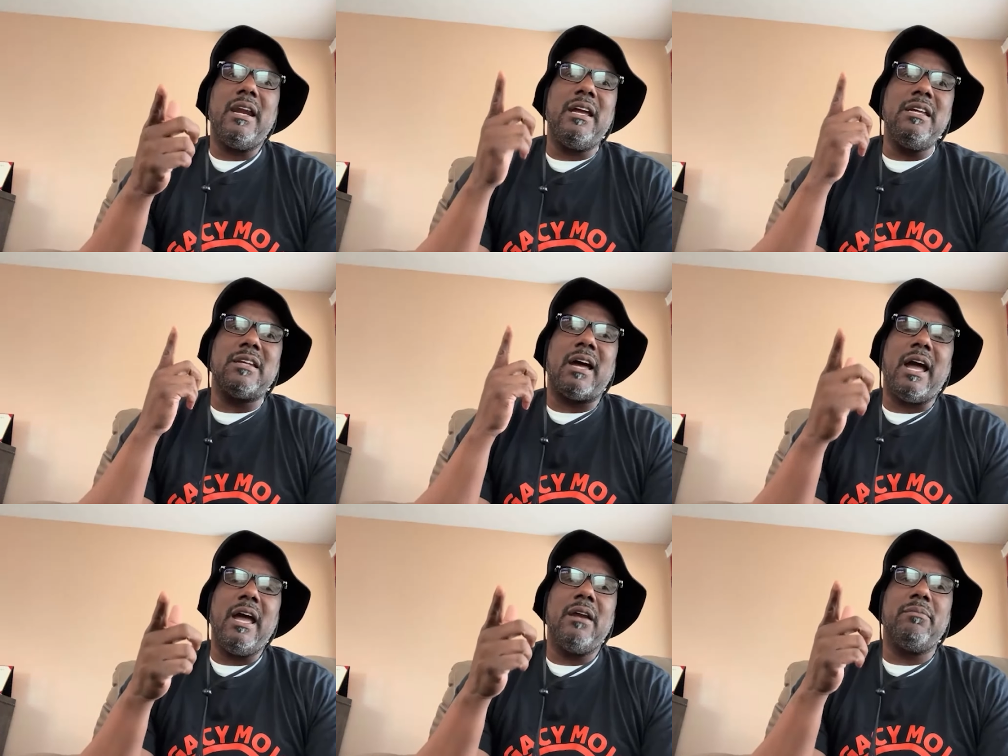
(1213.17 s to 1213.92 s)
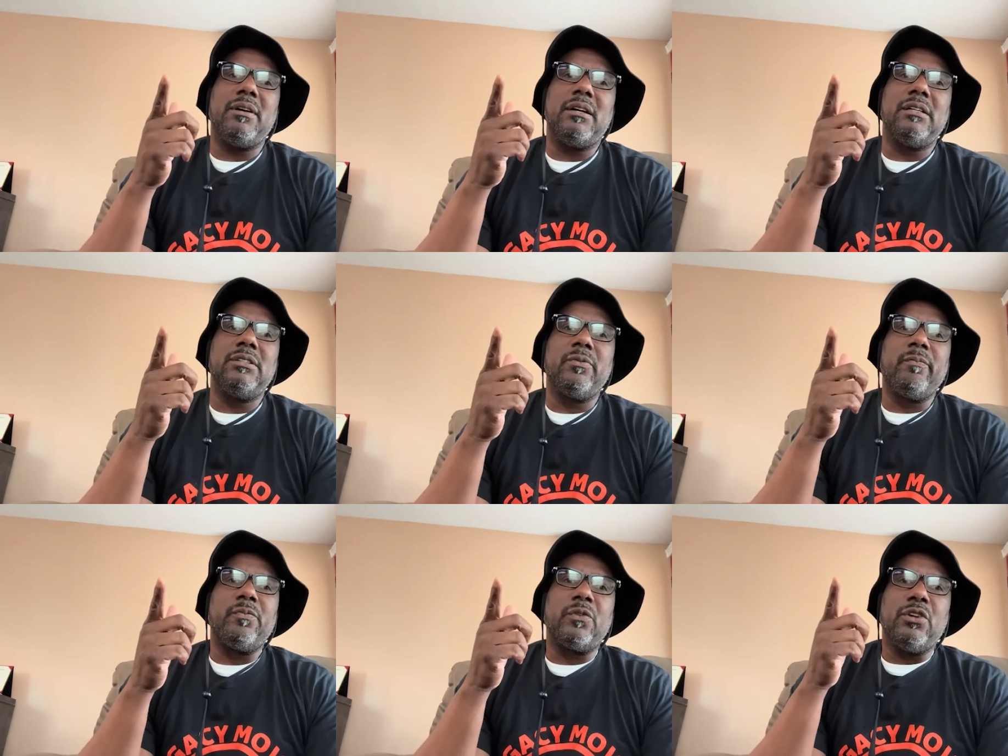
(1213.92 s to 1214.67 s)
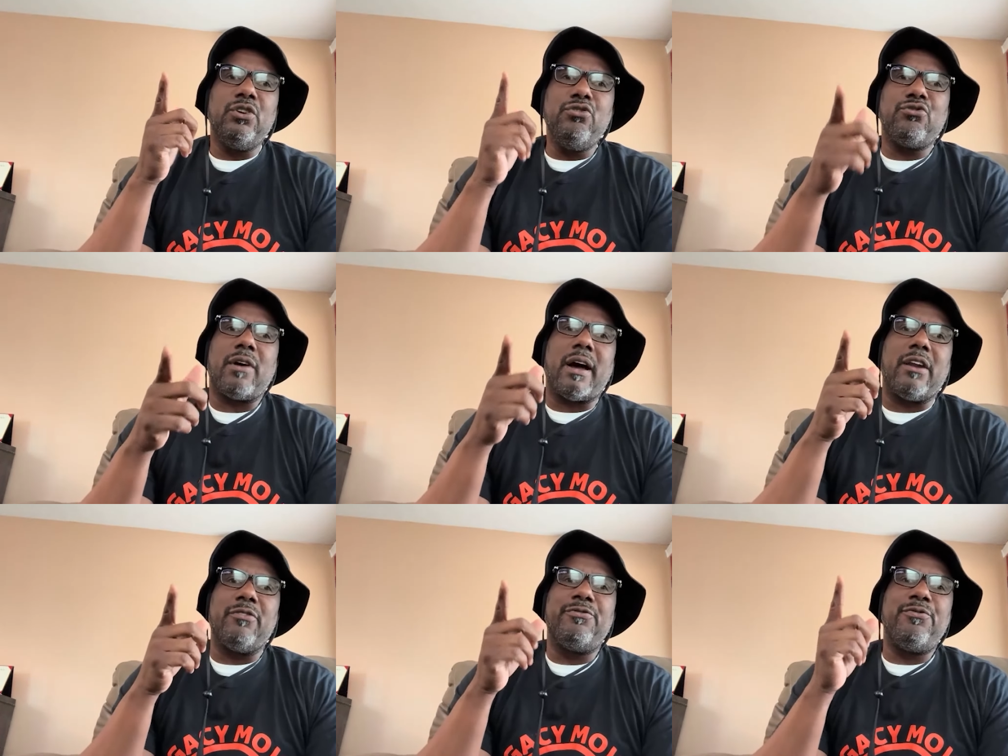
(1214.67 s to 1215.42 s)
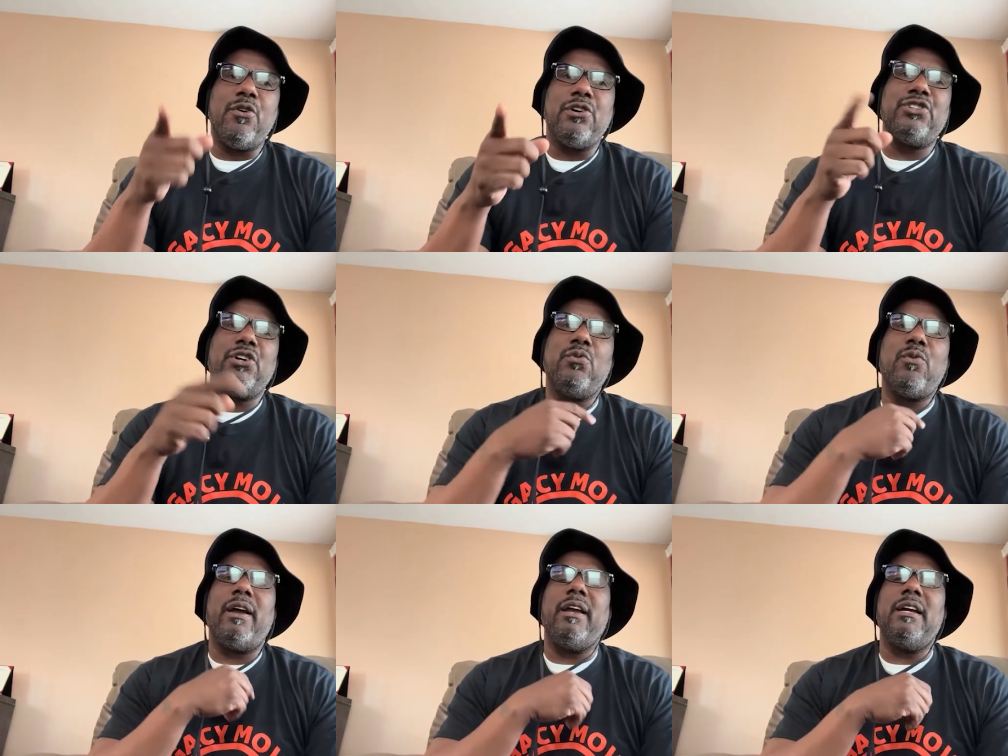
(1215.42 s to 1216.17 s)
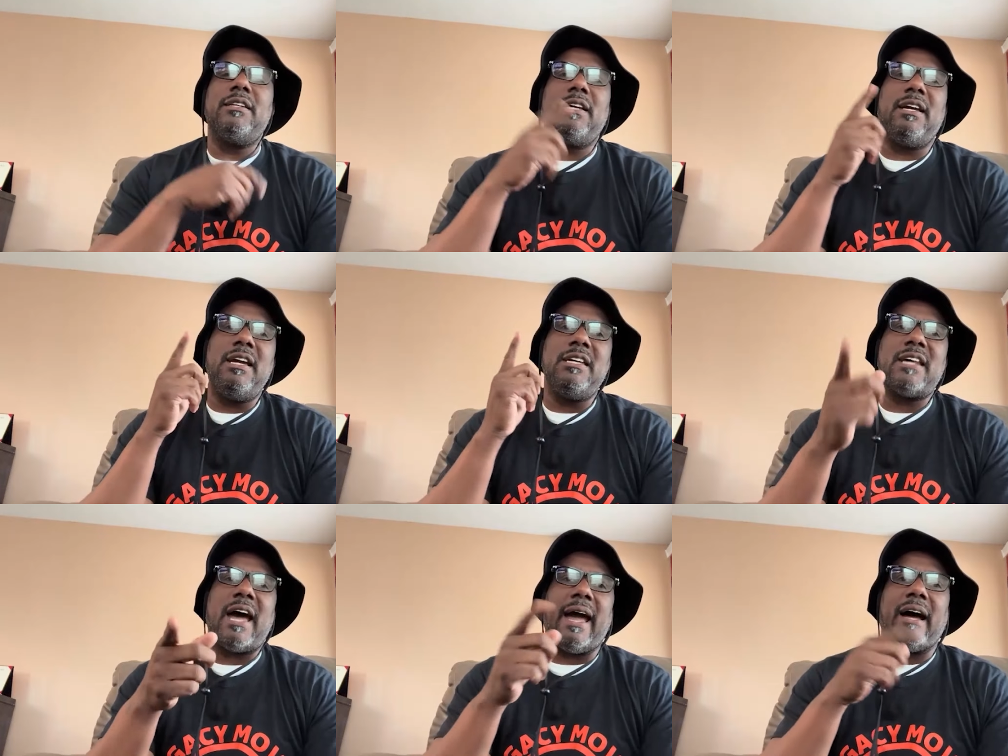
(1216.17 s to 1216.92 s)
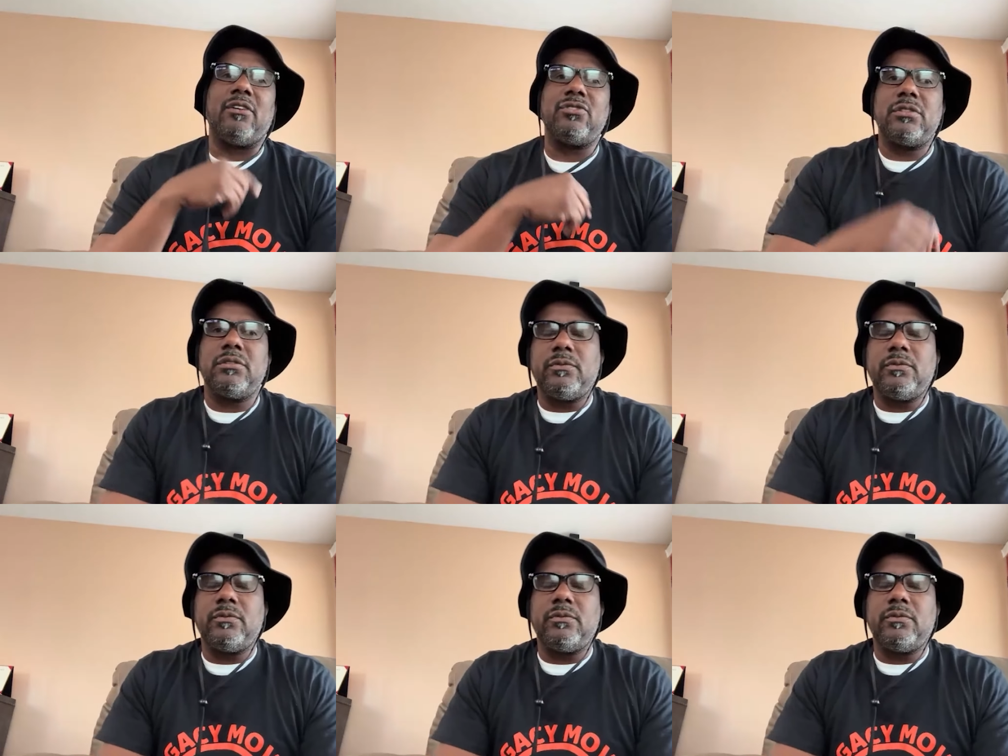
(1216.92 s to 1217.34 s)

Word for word: He's a hater because you're trying to force your way into his house